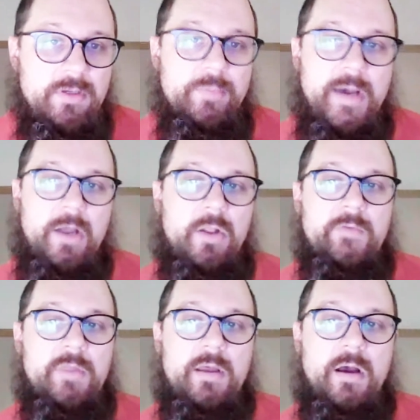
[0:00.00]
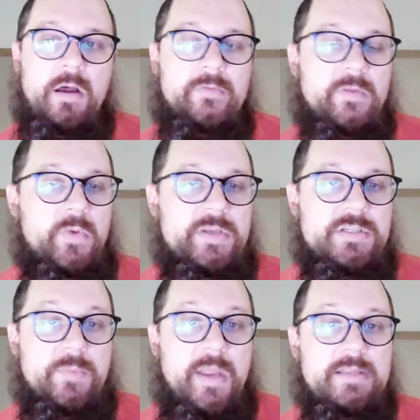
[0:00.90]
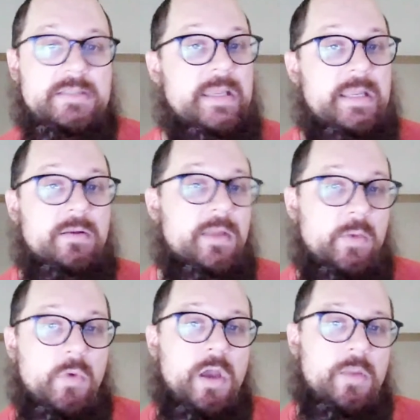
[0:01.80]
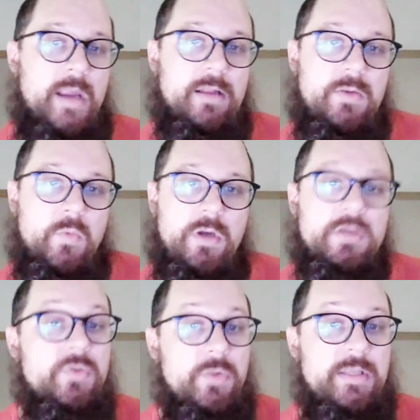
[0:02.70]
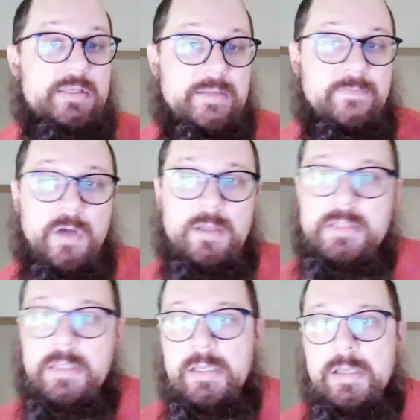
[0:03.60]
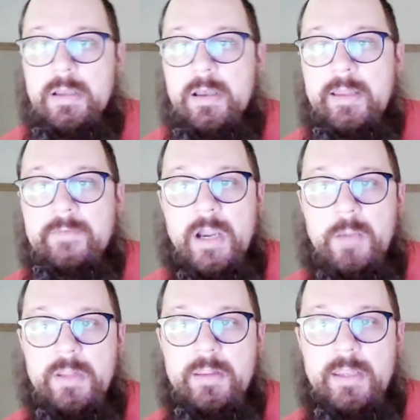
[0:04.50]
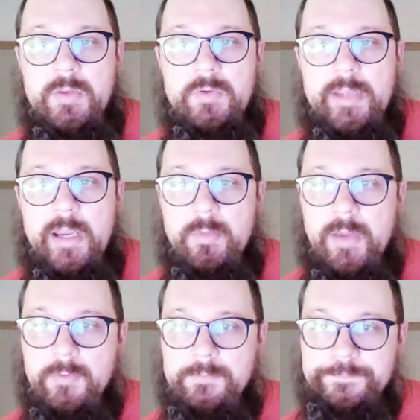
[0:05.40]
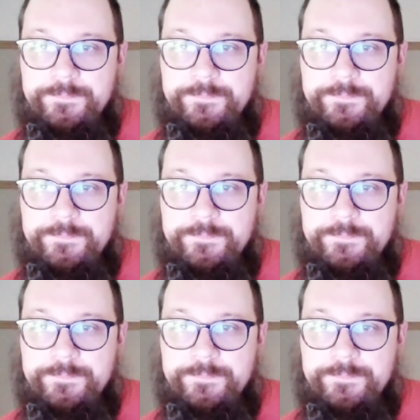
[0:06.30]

compile all of the Reach commands, and it will automatically work to the default environment that you care about.